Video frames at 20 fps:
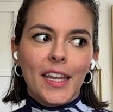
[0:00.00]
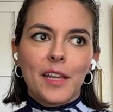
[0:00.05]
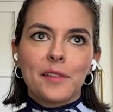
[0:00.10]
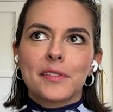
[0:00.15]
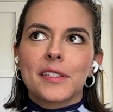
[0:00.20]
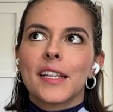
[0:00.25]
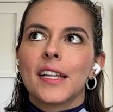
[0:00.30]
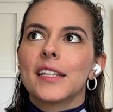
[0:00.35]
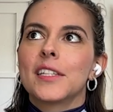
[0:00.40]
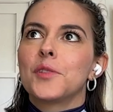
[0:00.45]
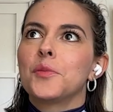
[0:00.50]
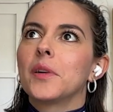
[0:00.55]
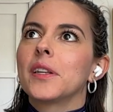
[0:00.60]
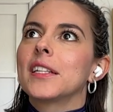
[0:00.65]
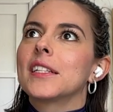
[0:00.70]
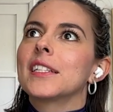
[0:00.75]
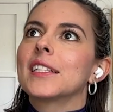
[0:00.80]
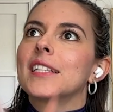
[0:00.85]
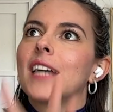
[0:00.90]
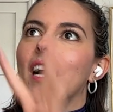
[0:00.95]
it was like she
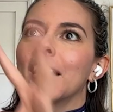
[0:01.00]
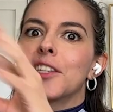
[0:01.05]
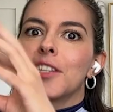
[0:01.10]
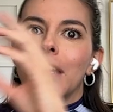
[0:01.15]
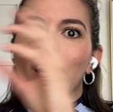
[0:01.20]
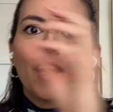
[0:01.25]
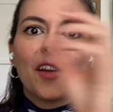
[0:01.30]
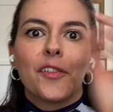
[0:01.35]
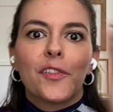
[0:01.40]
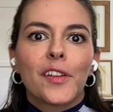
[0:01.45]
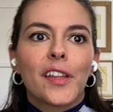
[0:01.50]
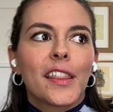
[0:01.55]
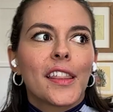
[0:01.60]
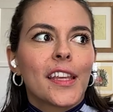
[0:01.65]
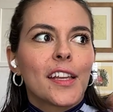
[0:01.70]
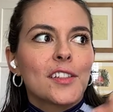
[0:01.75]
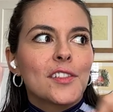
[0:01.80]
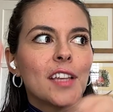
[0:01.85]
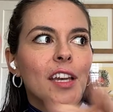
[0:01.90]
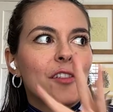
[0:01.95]
wanted to touch
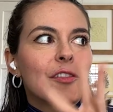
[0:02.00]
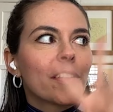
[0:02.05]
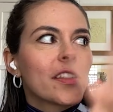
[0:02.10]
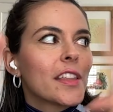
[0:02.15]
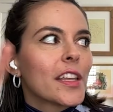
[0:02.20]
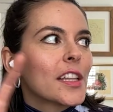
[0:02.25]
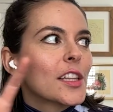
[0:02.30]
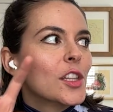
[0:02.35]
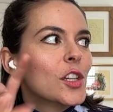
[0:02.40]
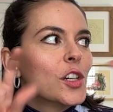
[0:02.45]
everything because everything